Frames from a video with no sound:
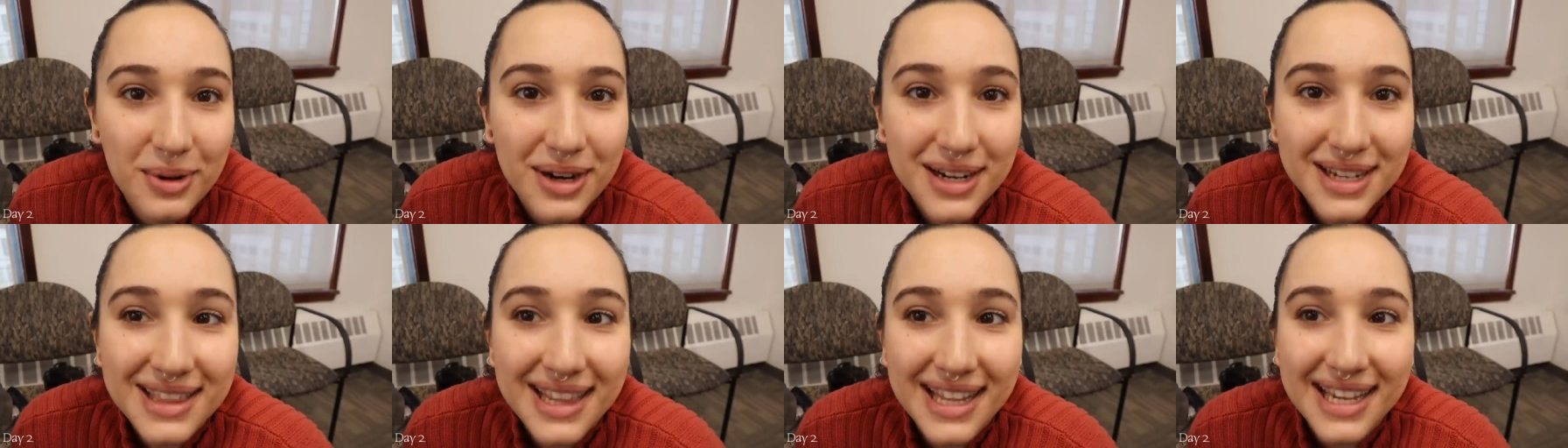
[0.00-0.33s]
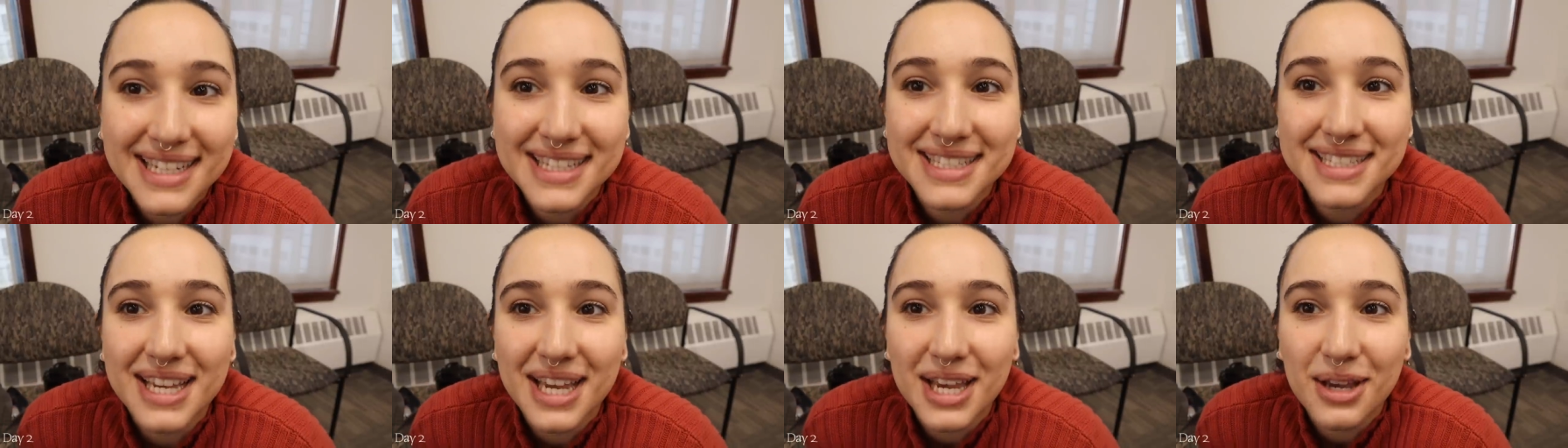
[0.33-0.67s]
we're at
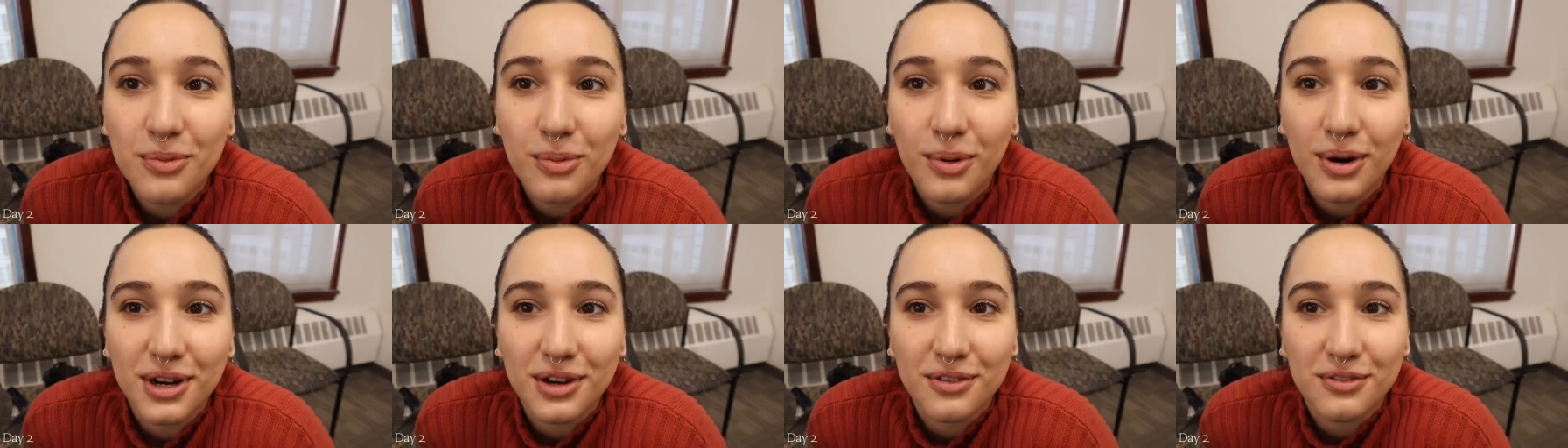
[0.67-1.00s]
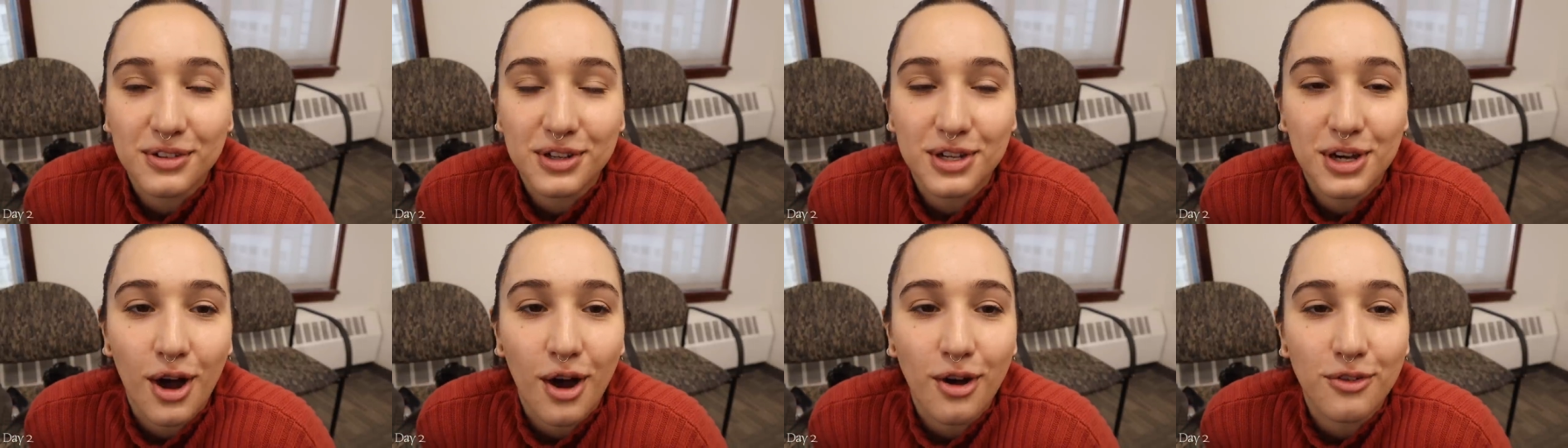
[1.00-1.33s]
like day one of
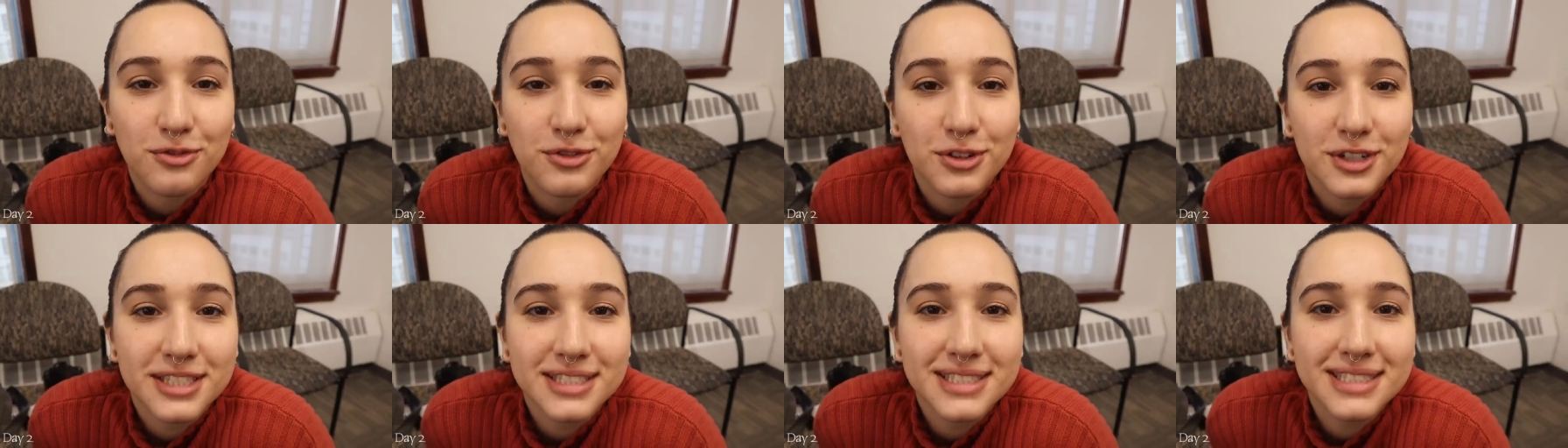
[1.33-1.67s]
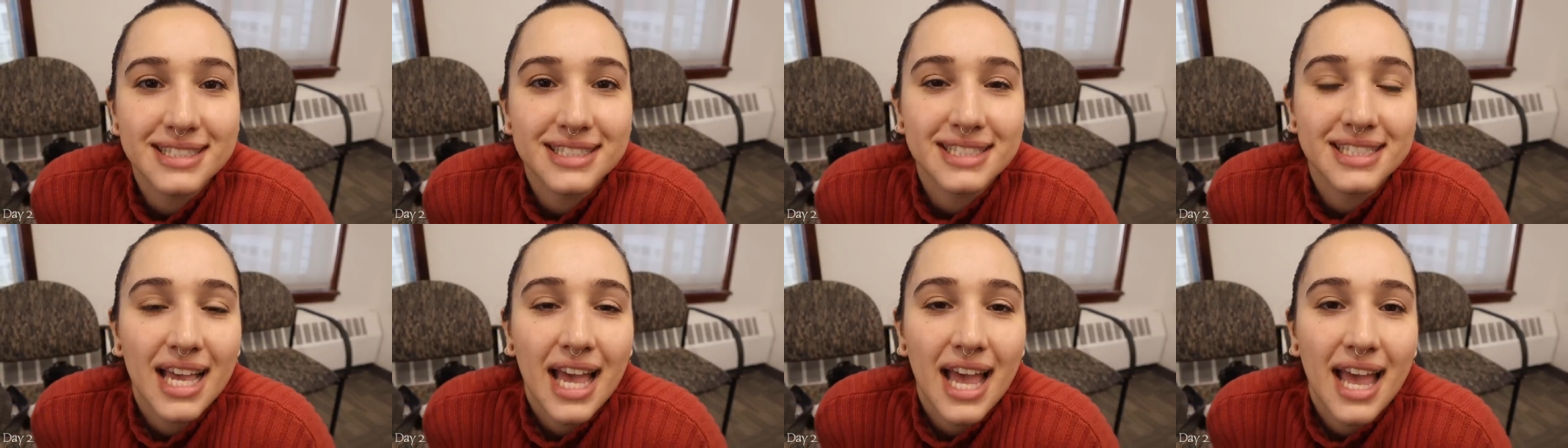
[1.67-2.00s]
the
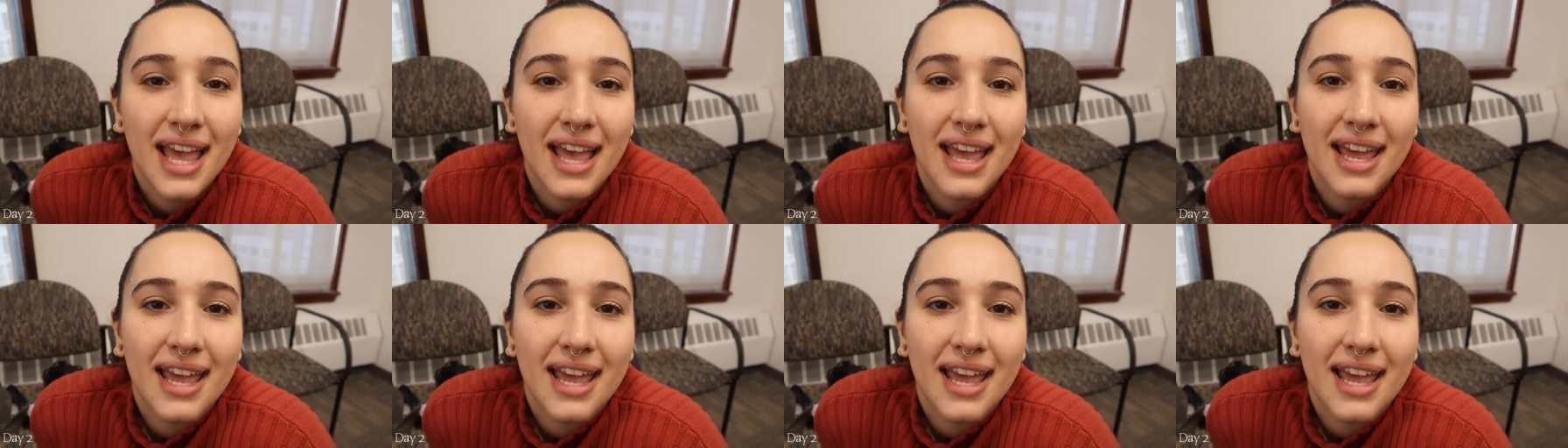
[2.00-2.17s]
conference.